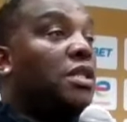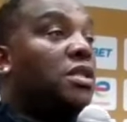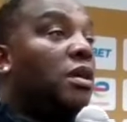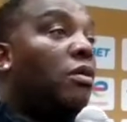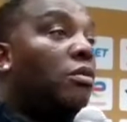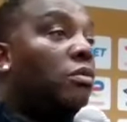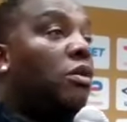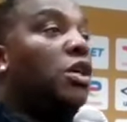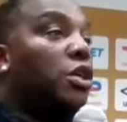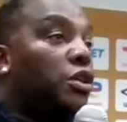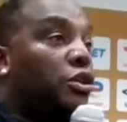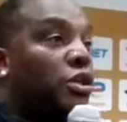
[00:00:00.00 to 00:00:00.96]
So,
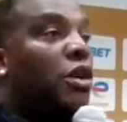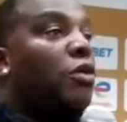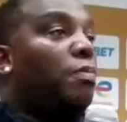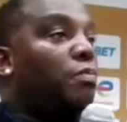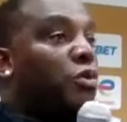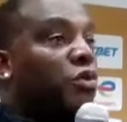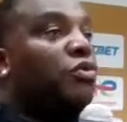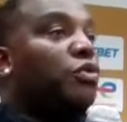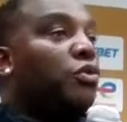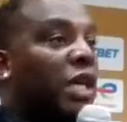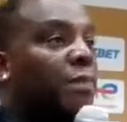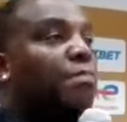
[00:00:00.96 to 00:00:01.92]
you know, you,
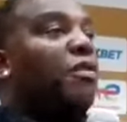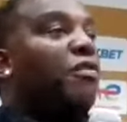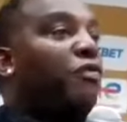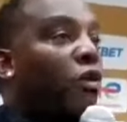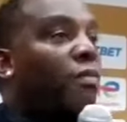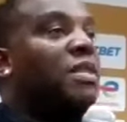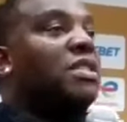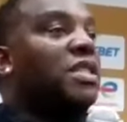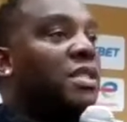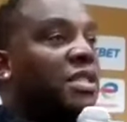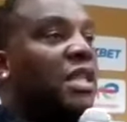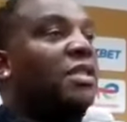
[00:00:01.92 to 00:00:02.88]
you get
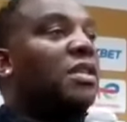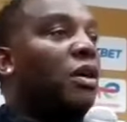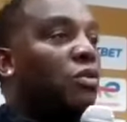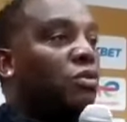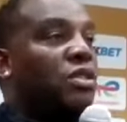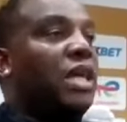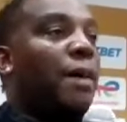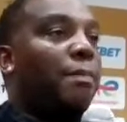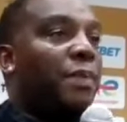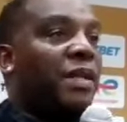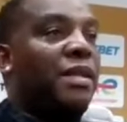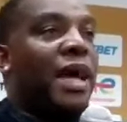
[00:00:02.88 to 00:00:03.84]
performances that goes
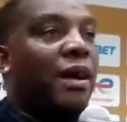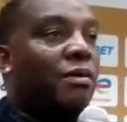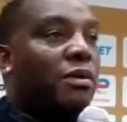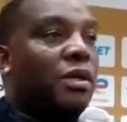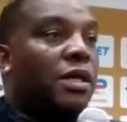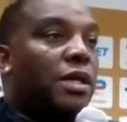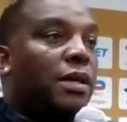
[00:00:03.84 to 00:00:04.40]
up and down,